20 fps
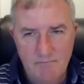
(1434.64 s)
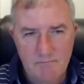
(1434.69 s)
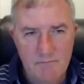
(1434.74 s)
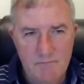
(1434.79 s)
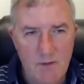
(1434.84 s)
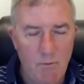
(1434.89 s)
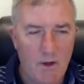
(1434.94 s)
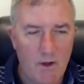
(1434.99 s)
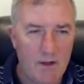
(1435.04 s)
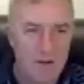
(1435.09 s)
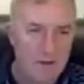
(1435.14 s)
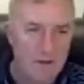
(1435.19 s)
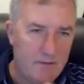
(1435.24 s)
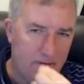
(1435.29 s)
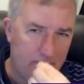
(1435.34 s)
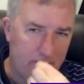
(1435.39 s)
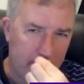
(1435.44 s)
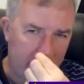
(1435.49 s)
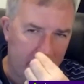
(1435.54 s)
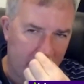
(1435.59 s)
well,
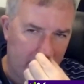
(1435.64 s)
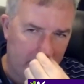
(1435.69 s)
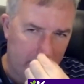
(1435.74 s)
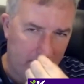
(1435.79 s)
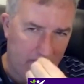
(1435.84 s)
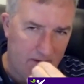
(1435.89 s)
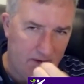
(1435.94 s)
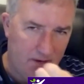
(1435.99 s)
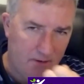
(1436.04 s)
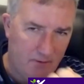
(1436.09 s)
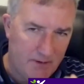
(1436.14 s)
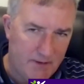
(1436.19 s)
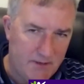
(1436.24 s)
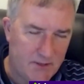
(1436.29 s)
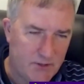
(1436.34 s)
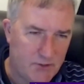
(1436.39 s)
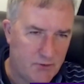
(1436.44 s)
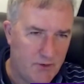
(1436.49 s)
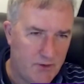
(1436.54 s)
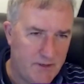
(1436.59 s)
as we know, it
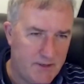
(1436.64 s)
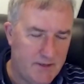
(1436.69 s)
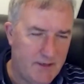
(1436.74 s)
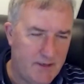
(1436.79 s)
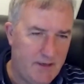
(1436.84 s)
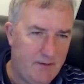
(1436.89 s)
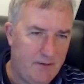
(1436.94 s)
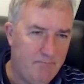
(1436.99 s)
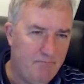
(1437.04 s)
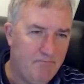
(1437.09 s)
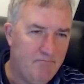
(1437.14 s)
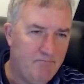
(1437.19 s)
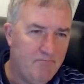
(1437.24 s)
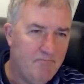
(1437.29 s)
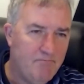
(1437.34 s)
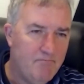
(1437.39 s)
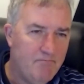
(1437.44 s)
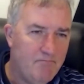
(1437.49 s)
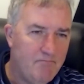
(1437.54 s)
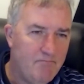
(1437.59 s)
destroys the
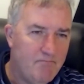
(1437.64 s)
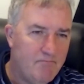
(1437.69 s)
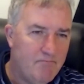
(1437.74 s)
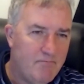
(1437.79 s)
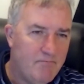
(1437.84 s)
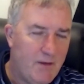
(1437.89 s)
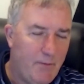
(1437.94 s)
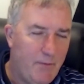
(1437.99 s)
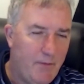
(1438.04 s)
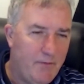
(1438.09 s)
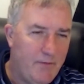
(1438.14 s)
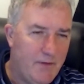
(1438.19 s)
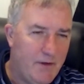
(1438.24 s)
I forgot